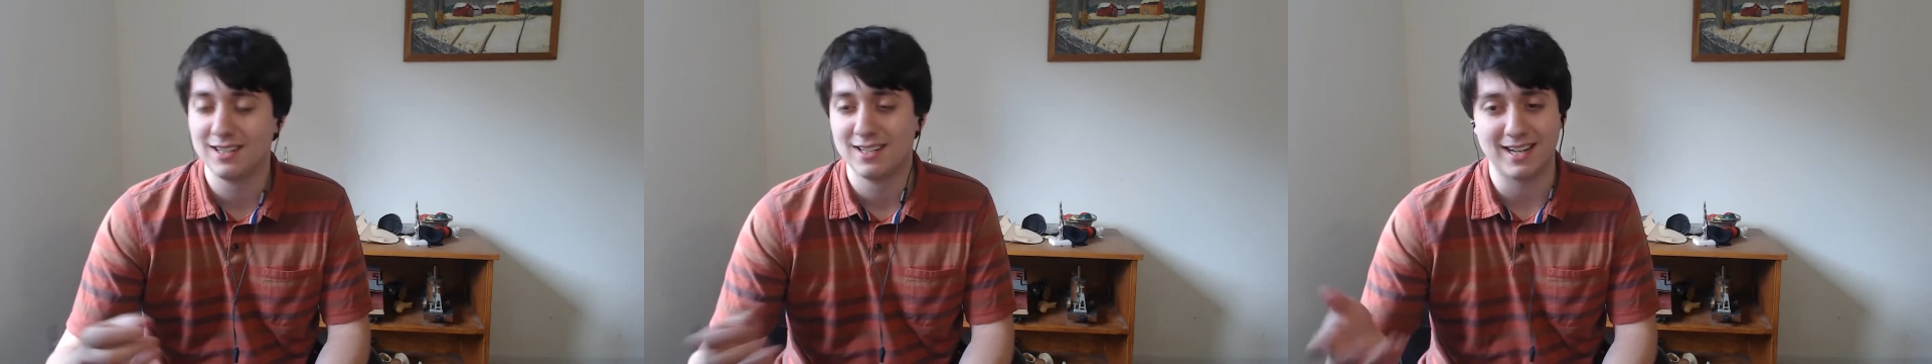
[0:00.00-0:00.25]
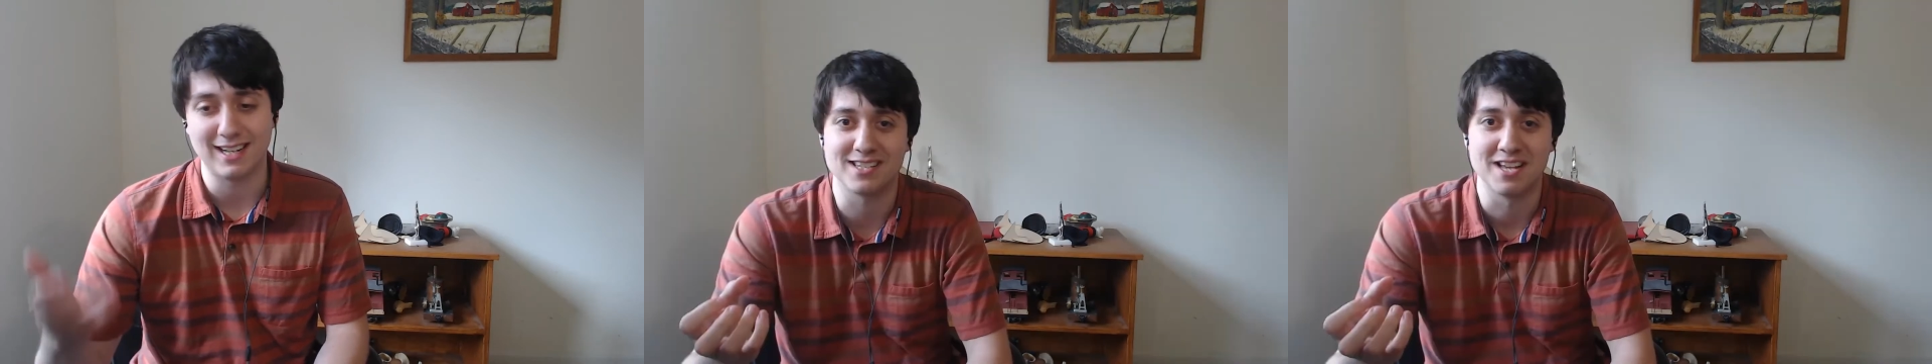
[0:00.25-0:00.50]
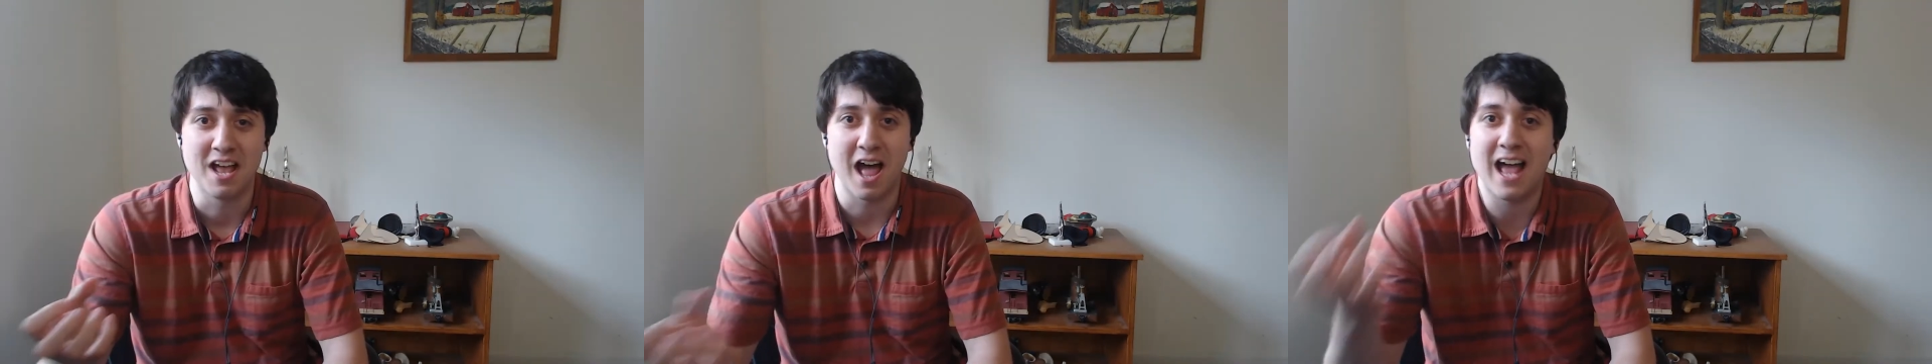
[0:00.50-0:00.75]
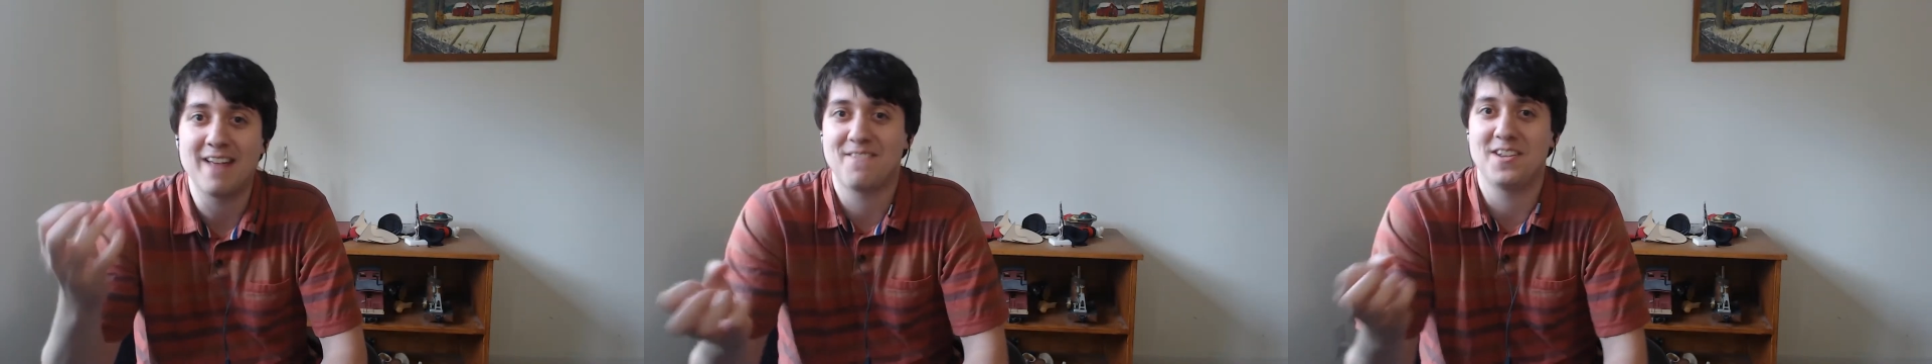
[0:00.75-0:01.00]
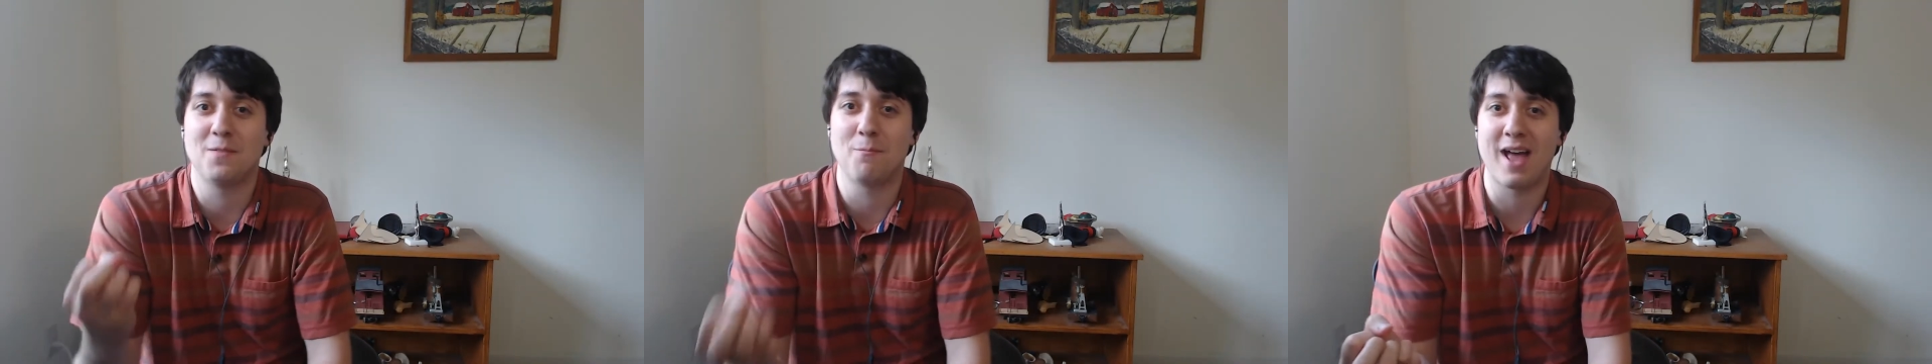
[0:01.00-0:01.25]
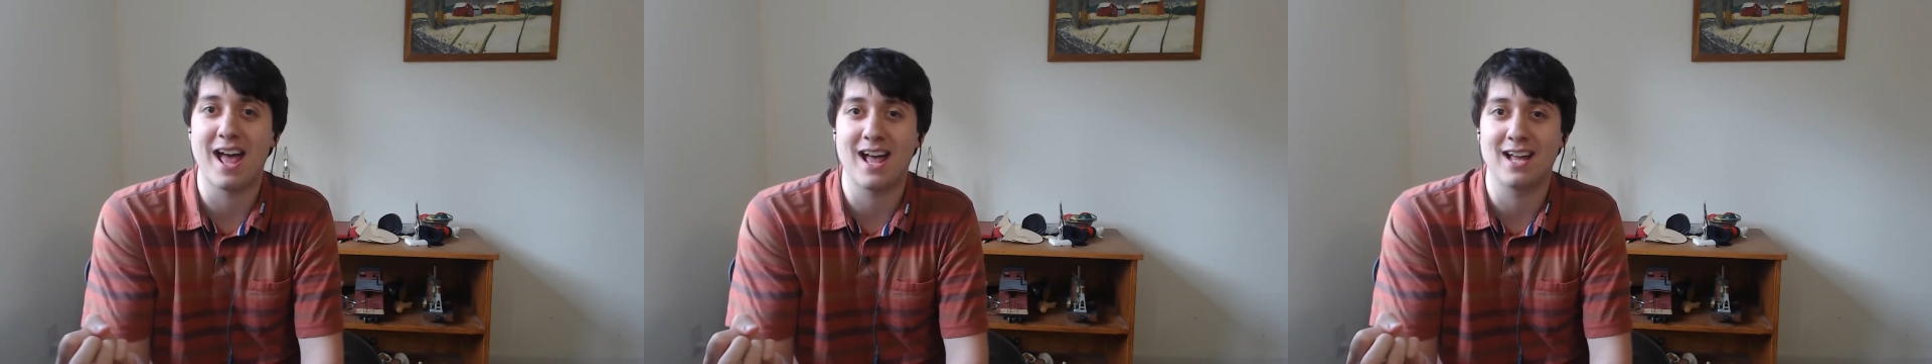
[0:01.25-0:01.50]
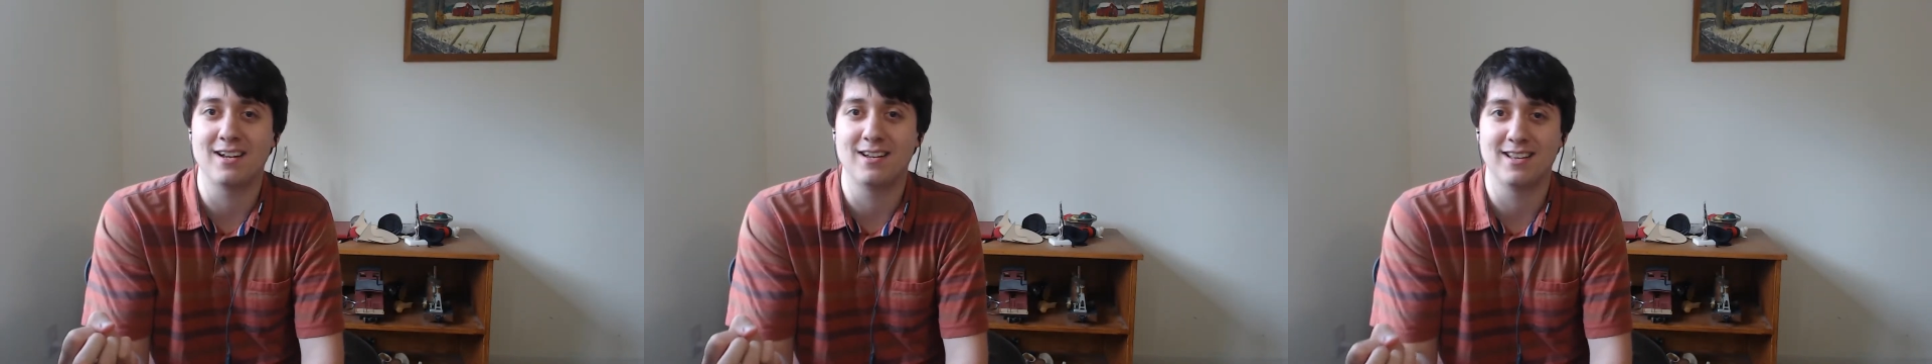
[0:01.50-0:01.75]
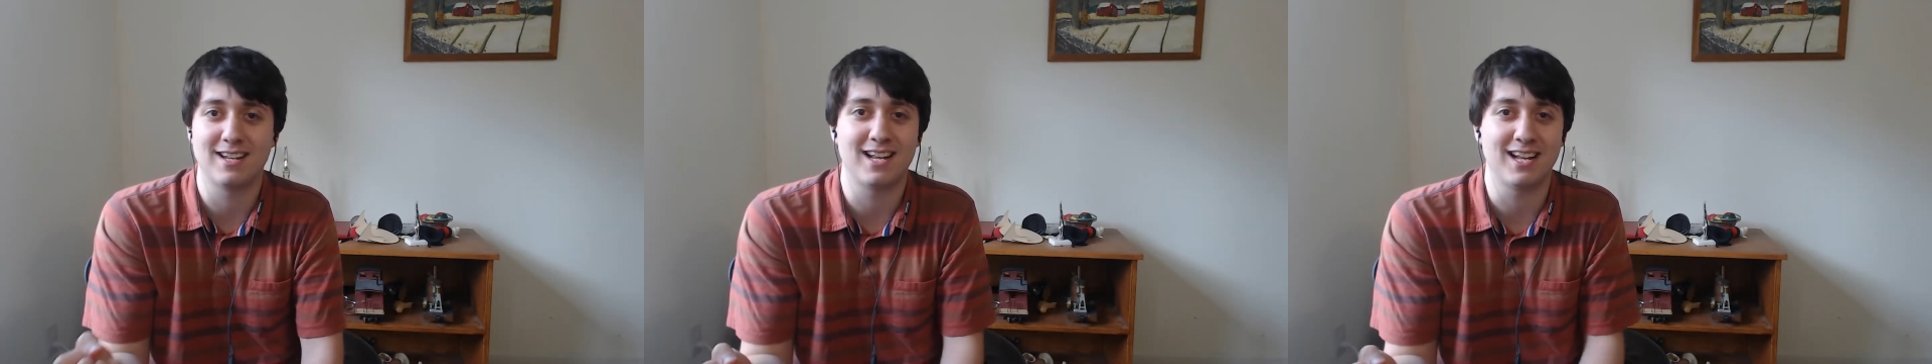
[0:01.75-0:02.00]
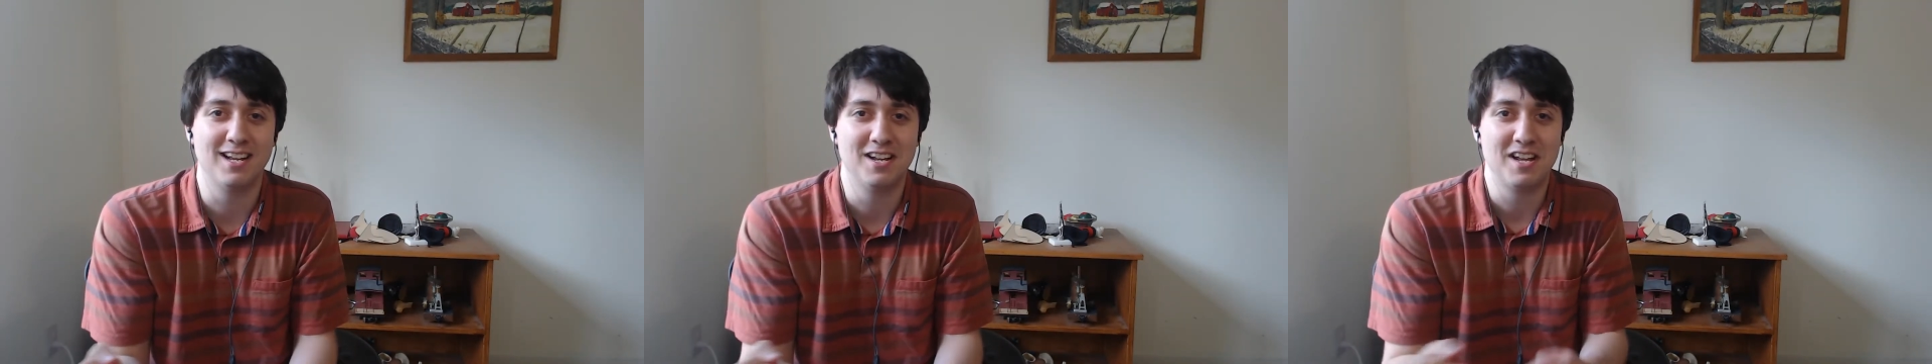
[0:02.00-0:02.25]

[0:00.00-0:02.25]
and I feel bad that I